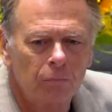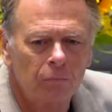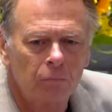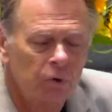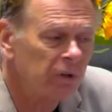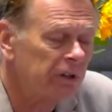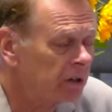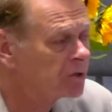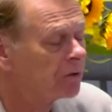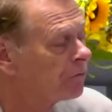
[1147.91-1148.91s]
Really,
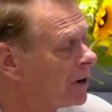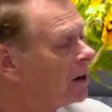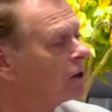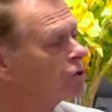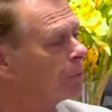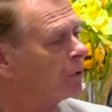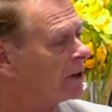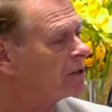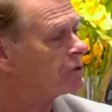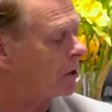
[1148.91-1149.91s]
is it fair to
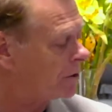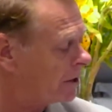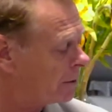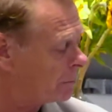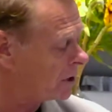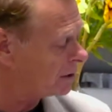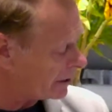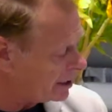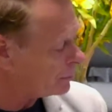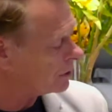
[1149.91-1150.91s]
place on them a
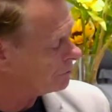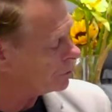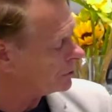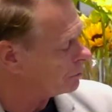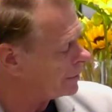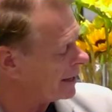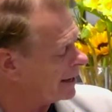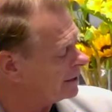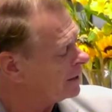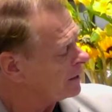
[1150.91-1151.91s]
label of good or
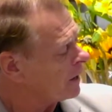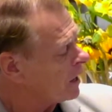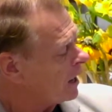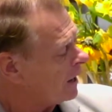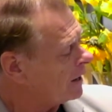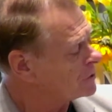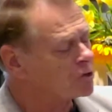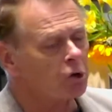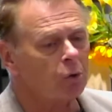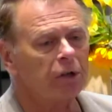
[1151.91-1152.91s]
bad uh,
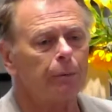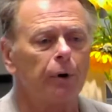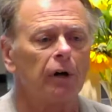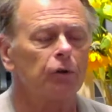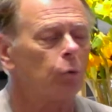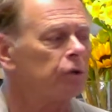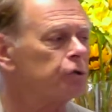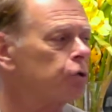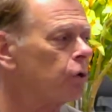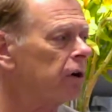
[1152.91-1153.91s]
solely upon the one
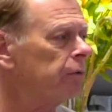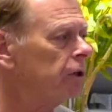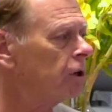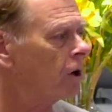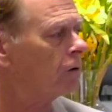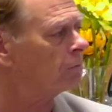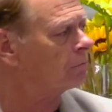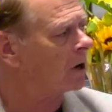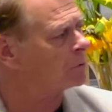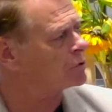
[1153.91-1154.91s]
story we know?
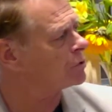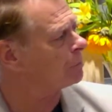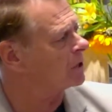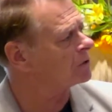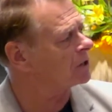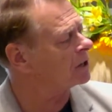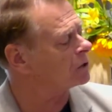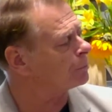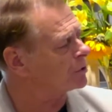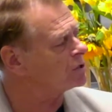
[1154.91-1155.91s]
I would submit that
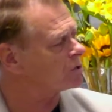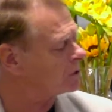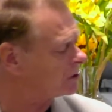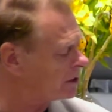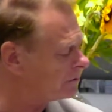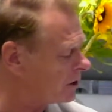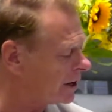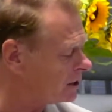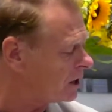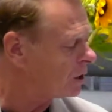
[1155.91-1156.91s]
the priest and
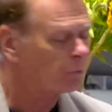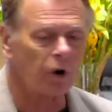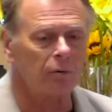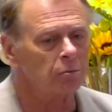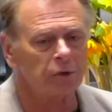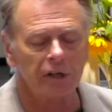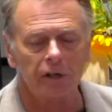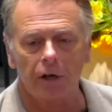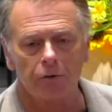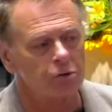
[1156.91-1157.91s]
Levite probably
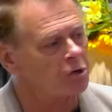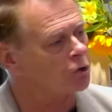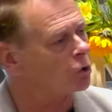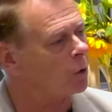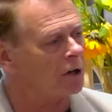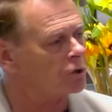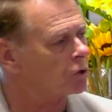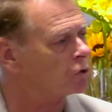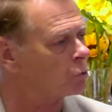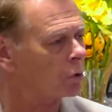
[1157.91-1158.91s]
in other
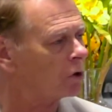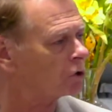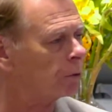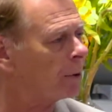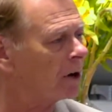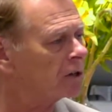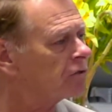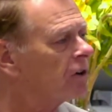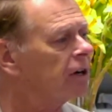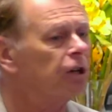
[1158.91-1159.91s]
situations were looked upon as
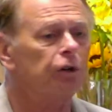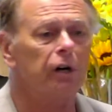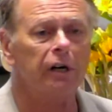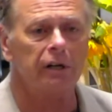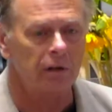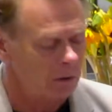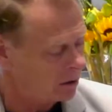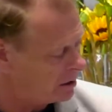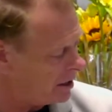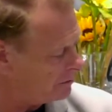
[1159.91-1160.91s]
very good
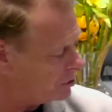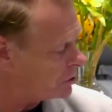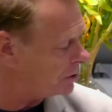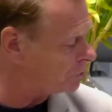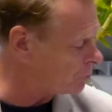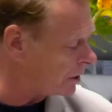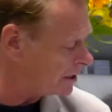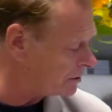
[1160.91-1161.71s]
and having done the right